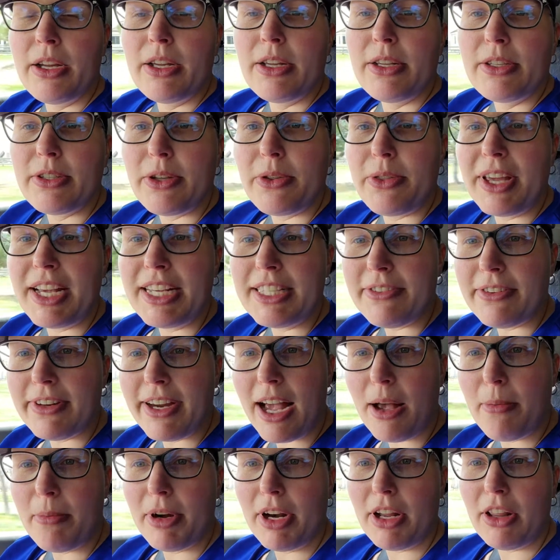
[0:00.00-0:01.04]
So thanks for
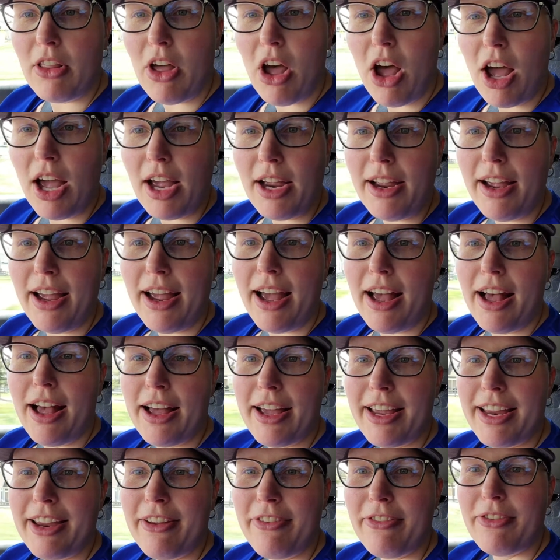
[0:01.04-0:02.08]
coming along.
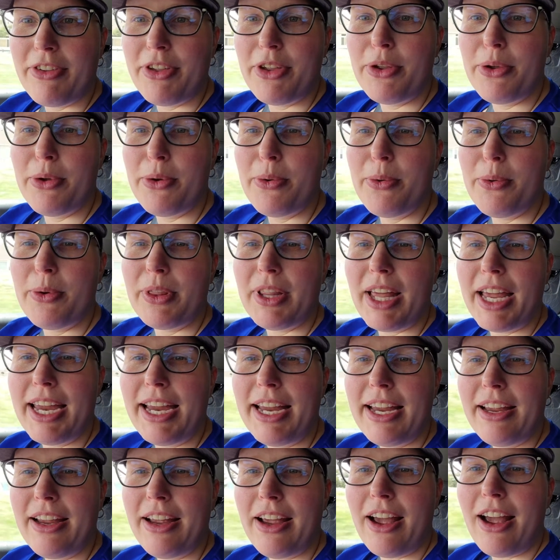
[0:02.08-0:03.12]
Uh, if you
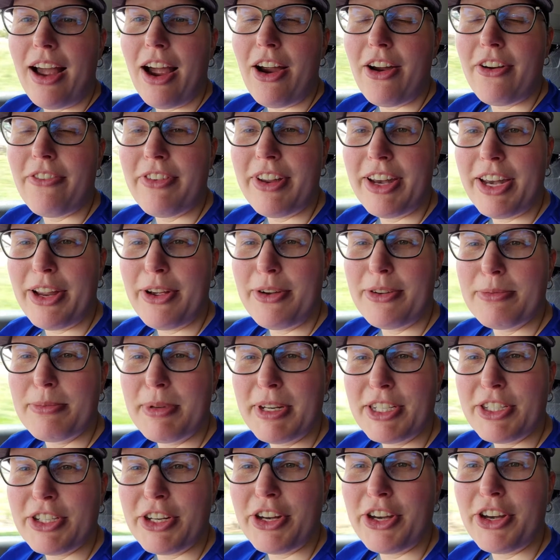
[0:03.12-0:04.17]
like our videos,
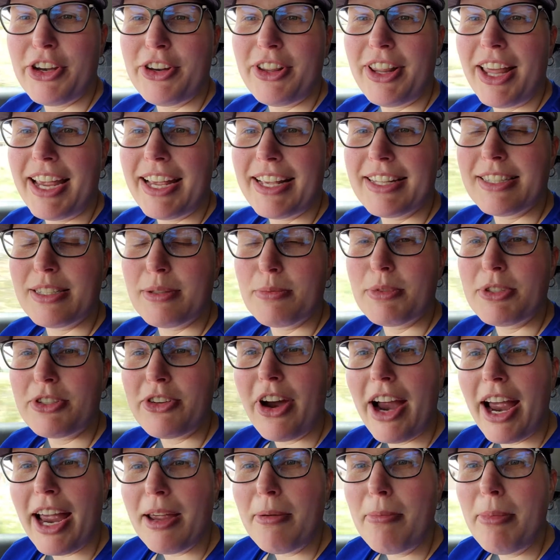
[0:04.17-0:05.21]
make sure you like and
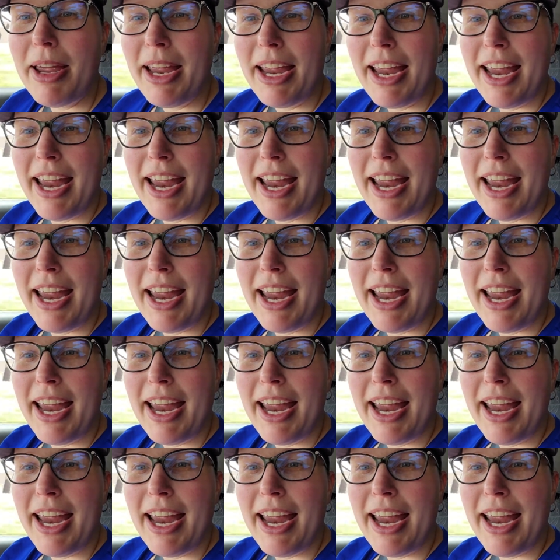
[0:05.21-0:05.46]
subscribe,